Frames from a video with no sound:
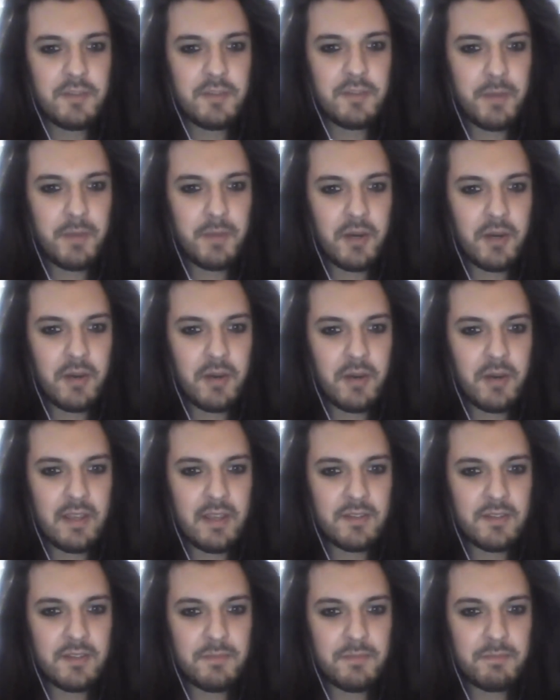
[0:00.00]
It's
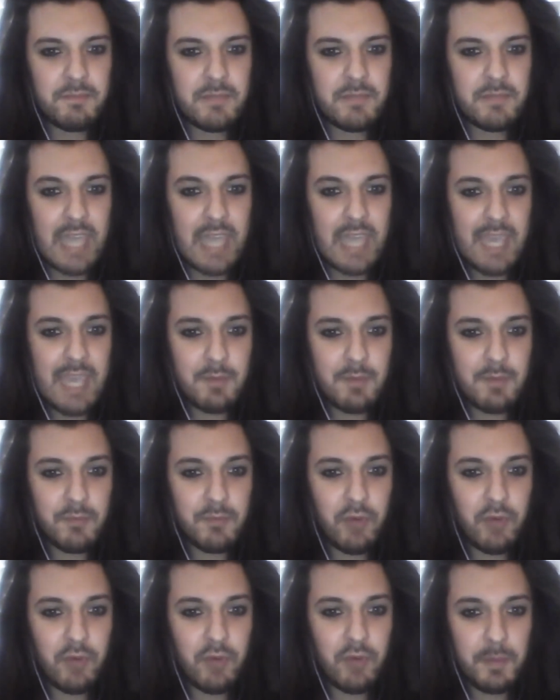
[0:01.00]
BioWare's game
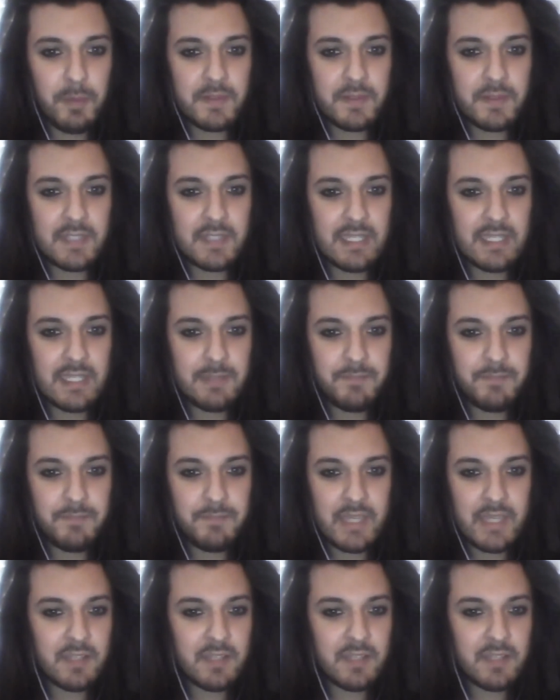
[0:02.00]
and property.
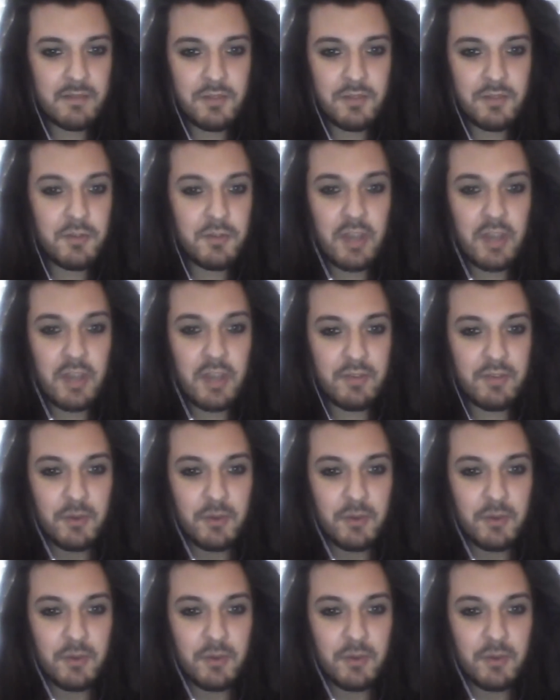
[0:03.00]
They can do, you know, if they